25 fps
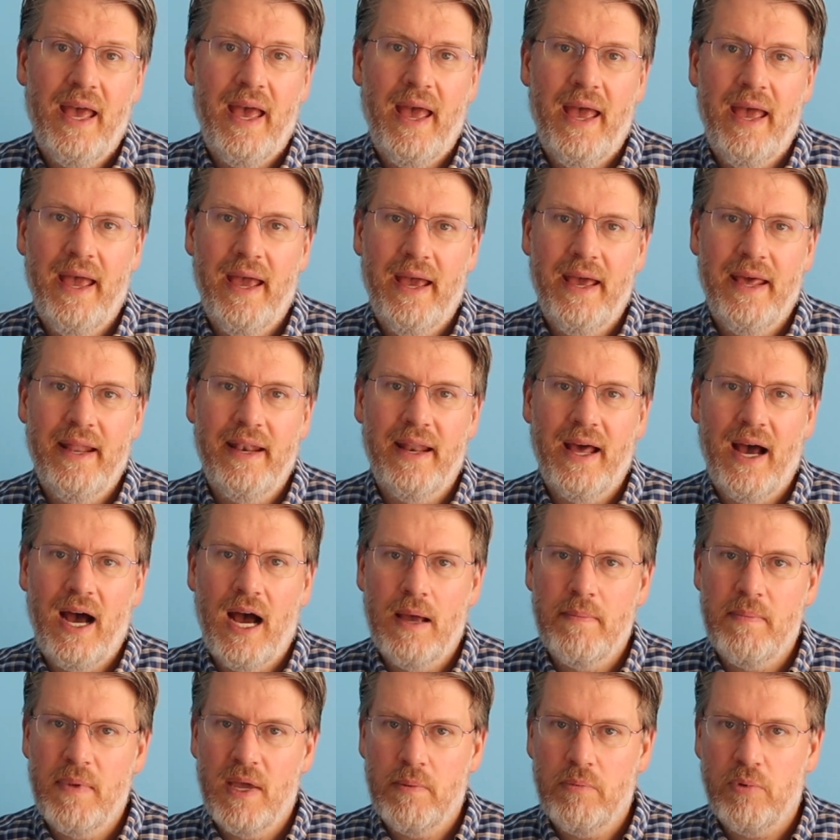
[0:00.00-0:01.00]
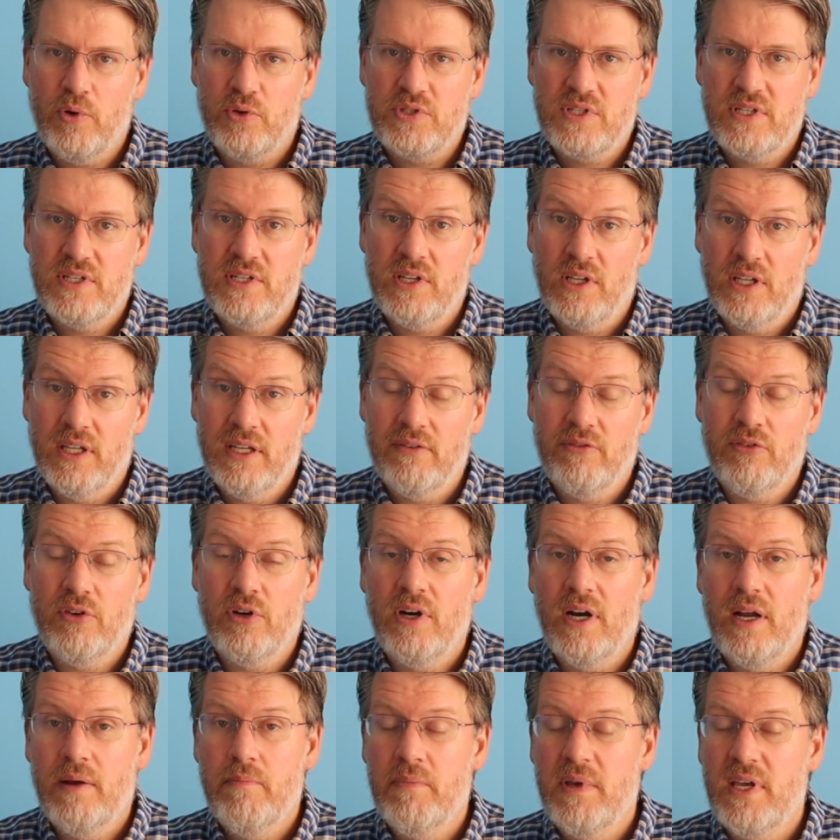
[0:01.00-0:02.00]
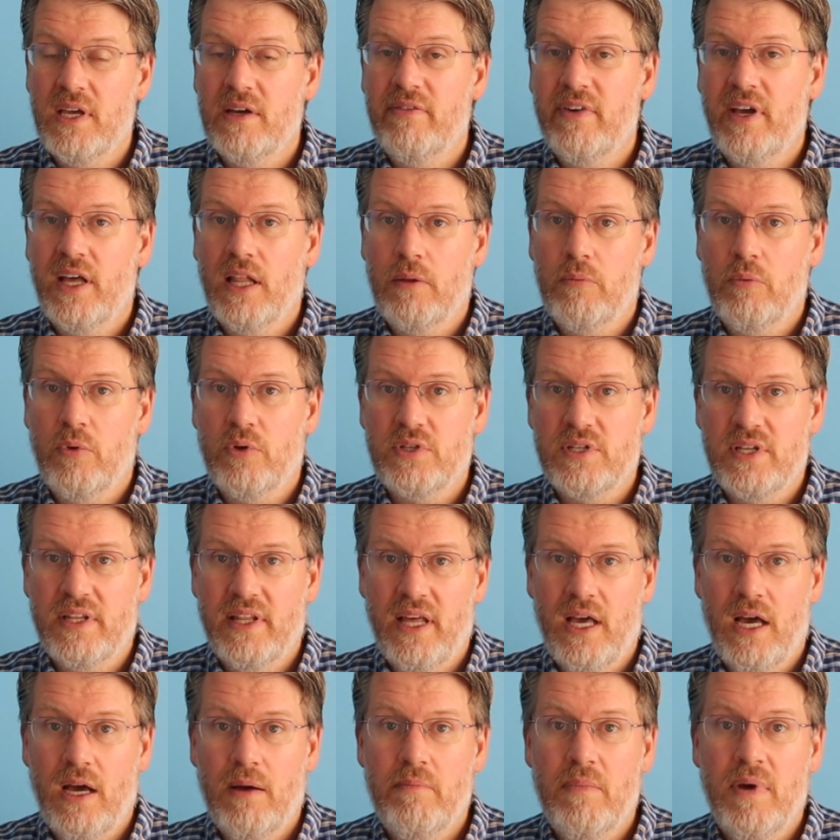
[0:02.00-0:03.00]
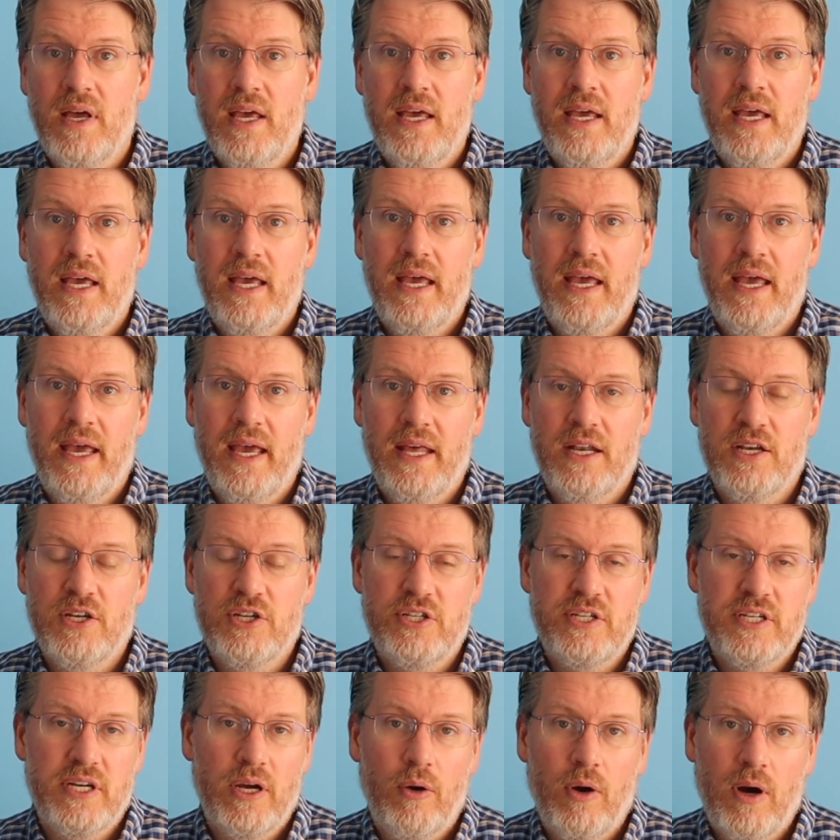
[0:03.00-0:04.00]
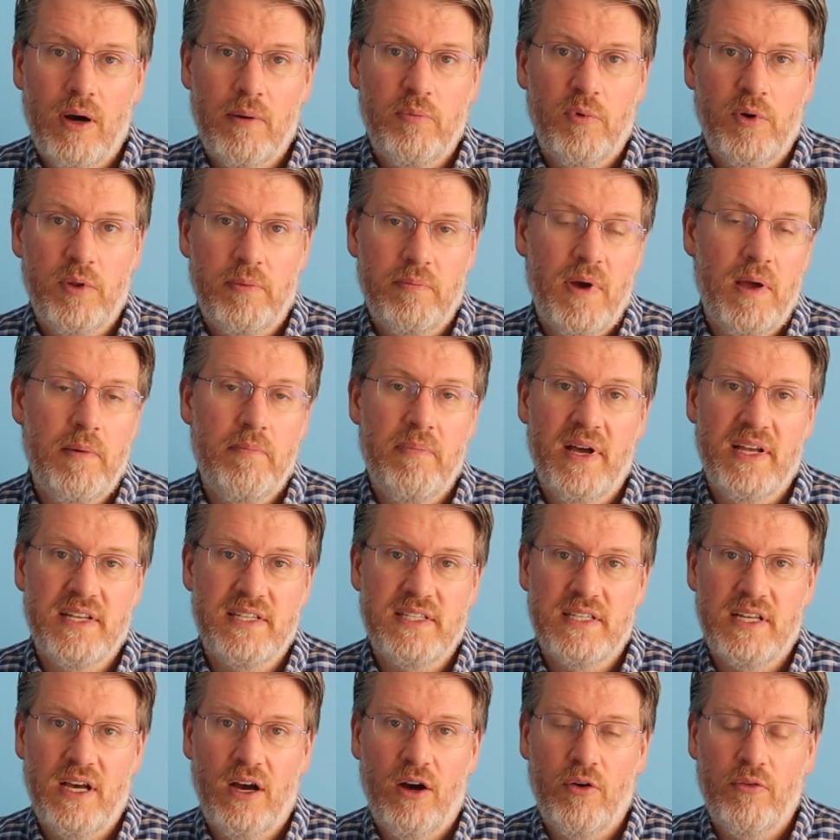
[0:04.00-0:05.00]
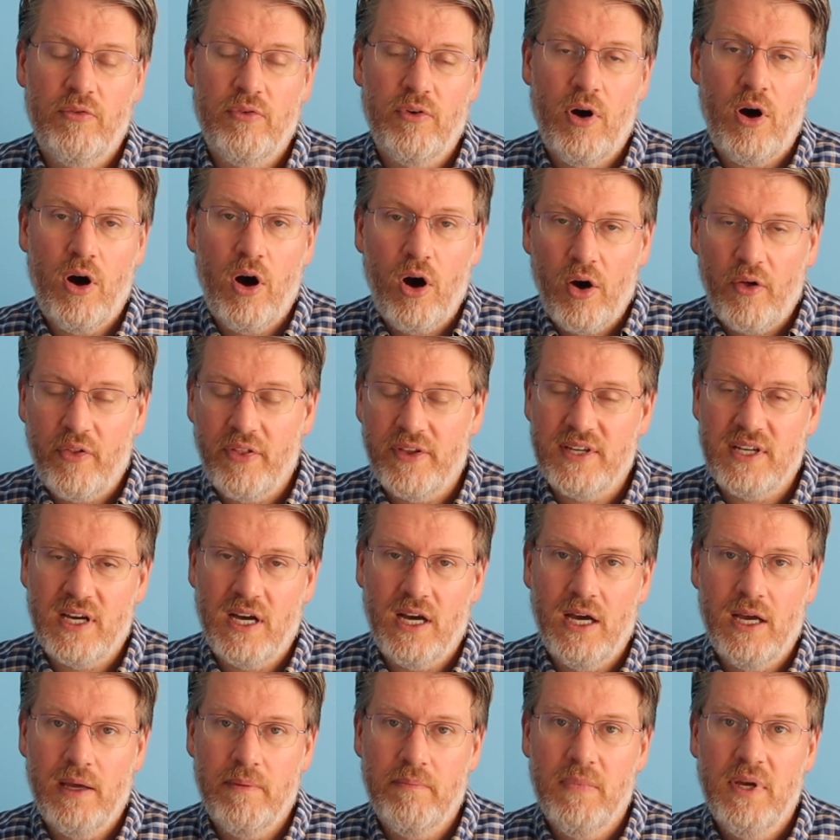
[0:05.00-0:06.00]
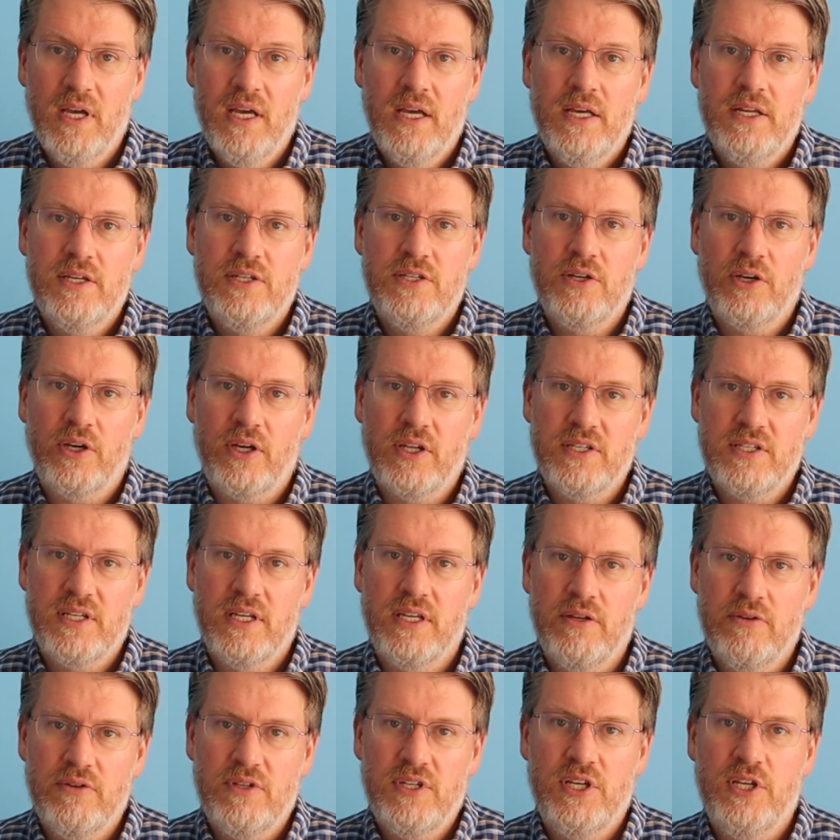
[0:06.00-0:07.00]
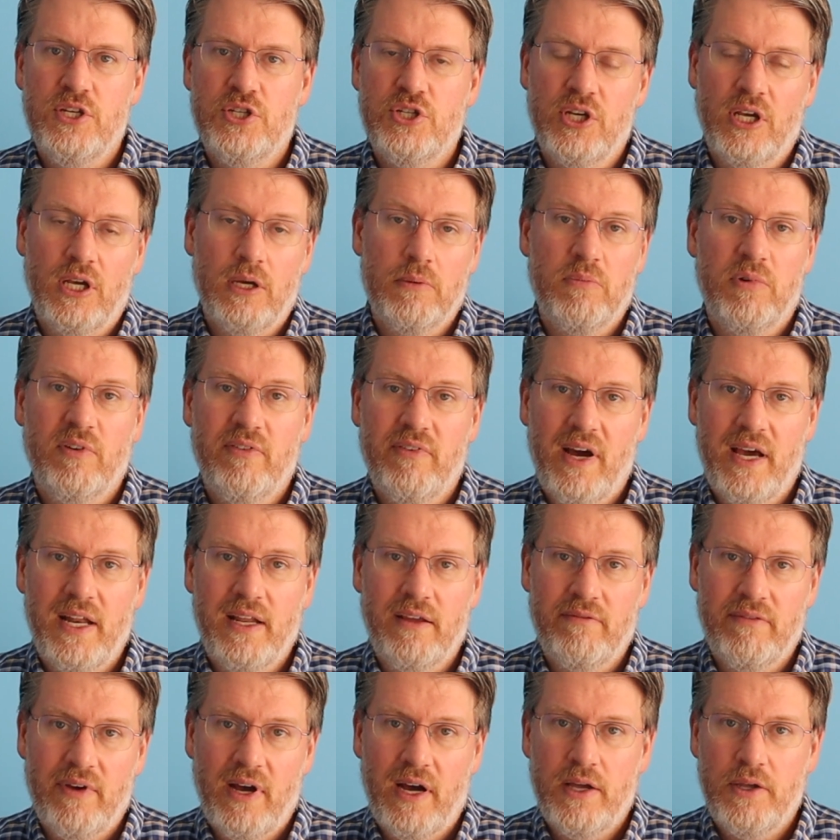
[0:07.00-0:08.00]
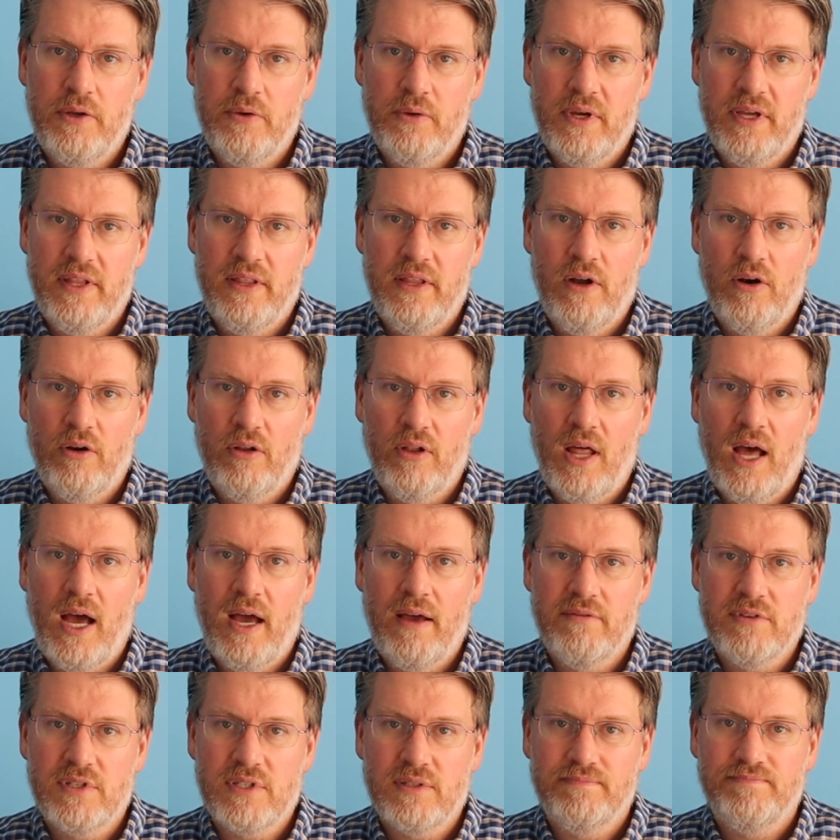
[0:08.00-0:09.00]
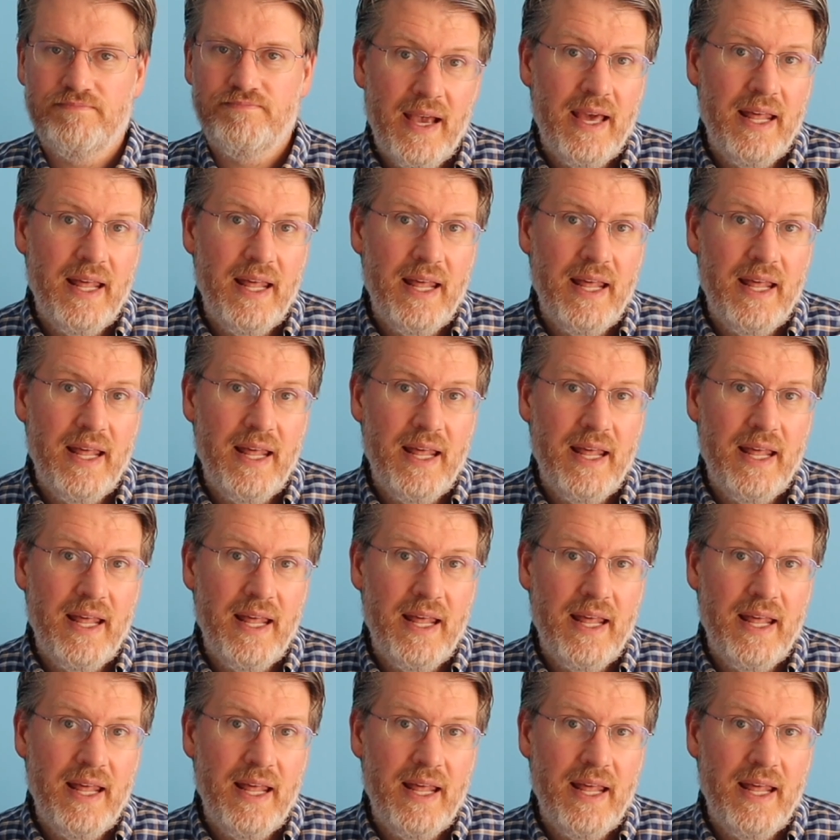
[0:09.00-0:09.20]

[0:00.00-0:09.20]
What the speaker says: and I'm able to deliver and be available to them and show up with my best self all the time to continue teaching and providing value in their lives.